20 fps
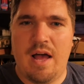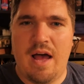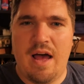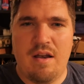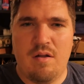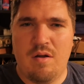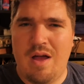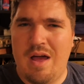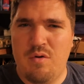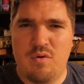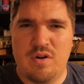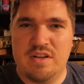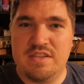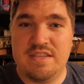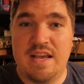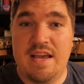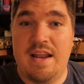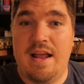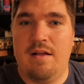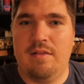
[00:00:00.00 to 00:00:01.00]
don't want to
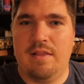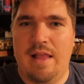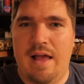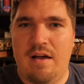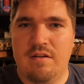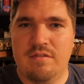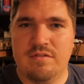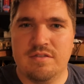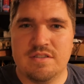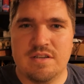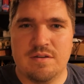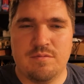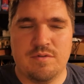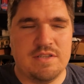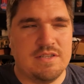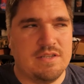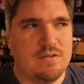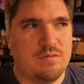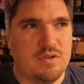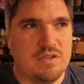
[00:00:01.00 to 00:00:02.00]
say it out loud for some
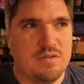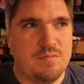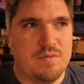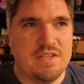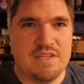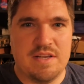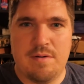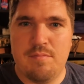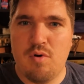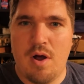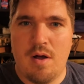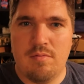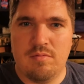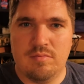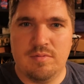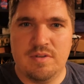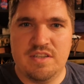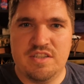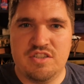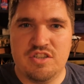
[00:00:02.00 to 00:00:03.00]
reason, which means I
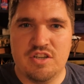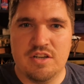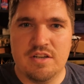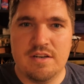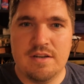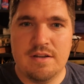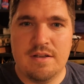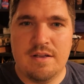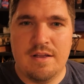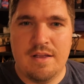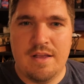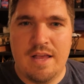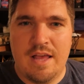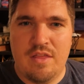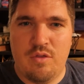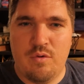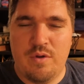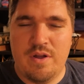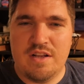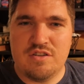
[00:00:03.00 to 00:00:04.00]
probably should.
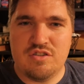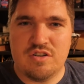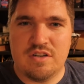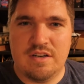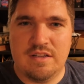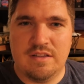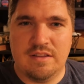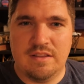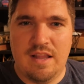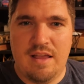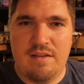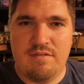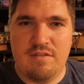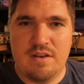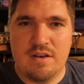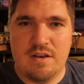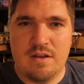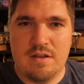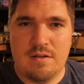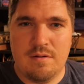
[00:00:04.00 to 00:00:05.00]

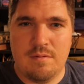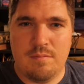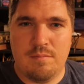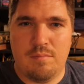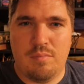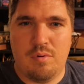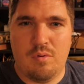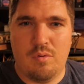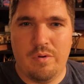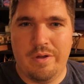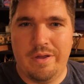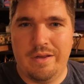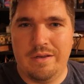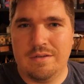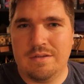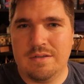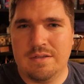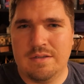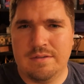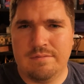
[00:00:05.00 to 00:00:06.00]
311
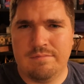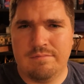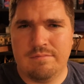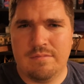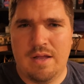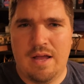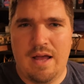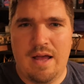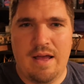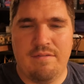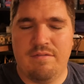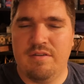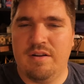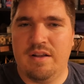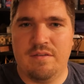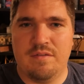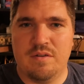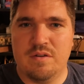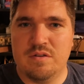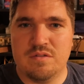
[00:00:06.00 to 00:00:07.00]
point, I
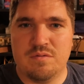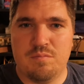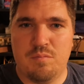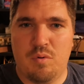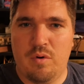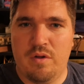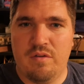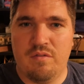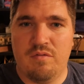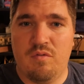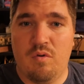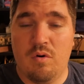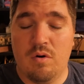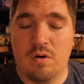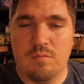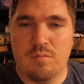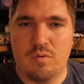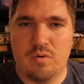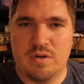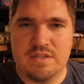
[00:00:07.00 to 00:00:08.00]
forget if it was 0.4
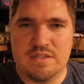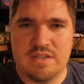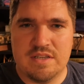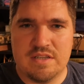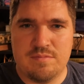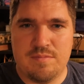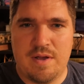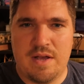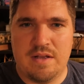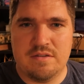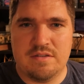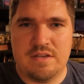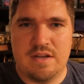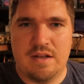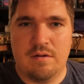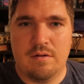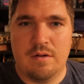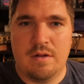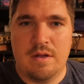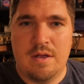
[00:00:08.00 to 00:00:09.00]
or 0.6 pounds
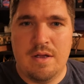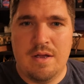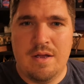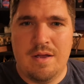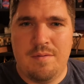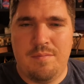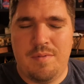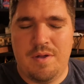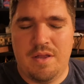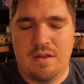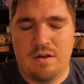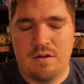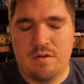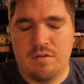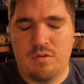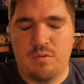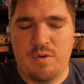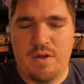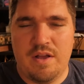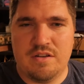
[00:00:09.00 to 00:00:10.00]
now, but
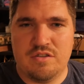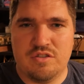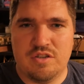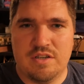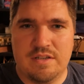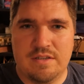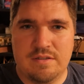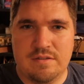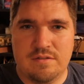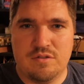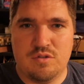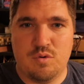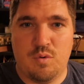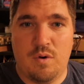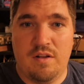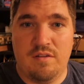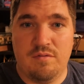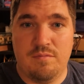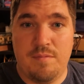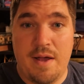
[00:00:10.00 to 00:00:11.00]

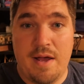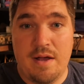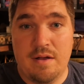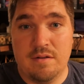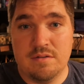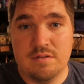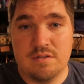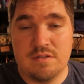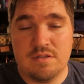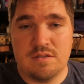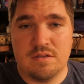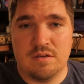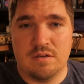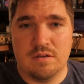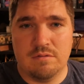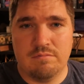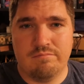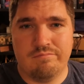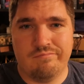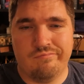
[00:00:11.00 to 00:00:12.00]
312 pounds, or